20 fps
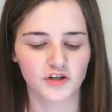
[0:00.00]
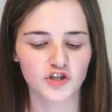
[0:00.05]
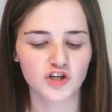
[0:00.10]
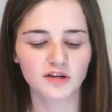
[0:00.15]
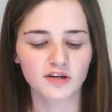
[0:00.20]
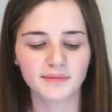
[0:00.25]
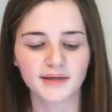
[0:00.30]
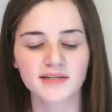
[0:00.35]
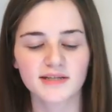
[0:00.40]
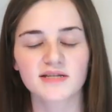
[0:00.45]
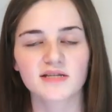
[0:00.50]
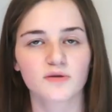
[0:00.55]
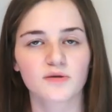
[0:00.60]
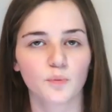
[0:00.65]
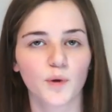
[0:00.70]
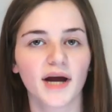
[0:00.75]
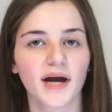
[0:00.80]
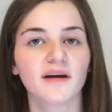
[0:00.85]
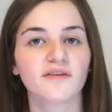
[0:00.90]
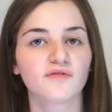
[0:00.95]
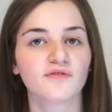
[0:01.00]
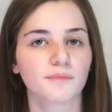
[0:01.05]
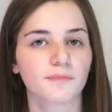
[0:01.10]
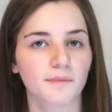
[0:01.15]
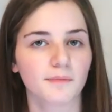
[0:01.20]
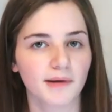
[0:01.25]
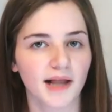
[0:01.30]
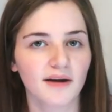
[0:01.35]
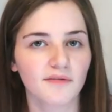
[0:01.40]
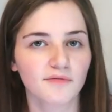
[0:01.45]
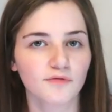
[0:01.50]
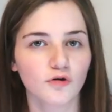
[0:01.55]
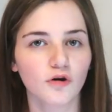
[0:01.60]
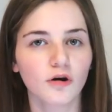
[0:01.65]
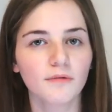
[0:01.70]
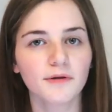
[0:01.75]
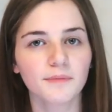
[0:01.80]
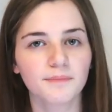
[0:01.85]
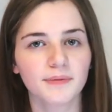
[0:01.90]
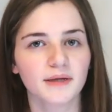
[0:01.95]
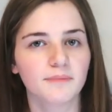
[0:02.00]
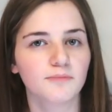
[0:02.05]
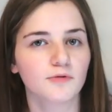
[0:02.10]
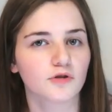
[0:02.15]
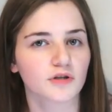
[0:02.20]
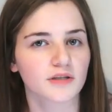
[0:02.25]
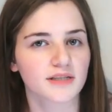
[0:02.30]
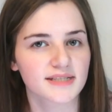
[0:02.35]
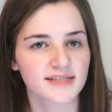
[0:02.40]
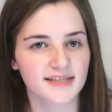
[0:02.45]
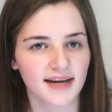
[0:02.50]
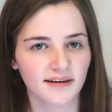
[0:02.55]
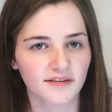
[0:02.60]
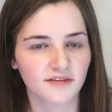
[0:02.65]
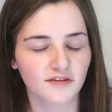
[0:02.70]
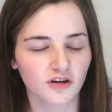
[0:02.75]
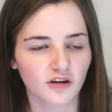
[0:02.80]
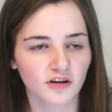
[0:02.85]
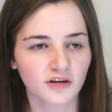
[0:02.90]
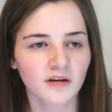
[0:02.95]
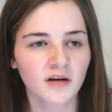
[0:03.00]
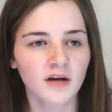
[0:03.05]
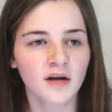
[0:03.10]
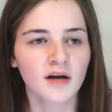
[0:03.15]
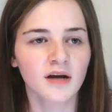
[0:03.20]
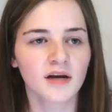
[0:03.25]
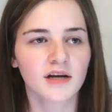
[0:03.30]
2 meters away from the platform that people could stand on.